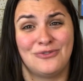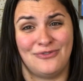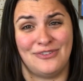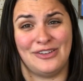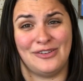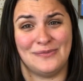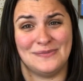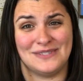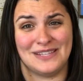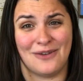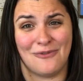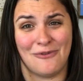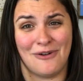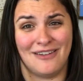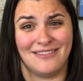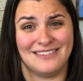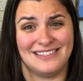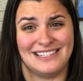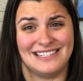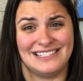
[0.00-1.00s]
films that
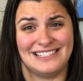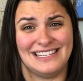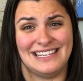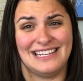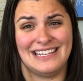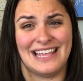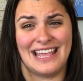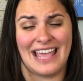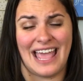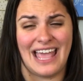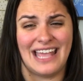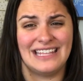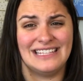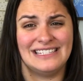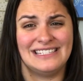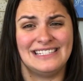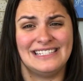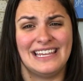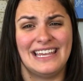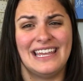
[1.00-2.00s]
Walt Disney
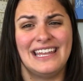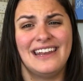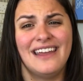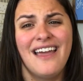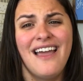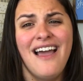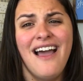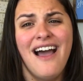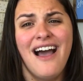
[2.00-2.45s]
did.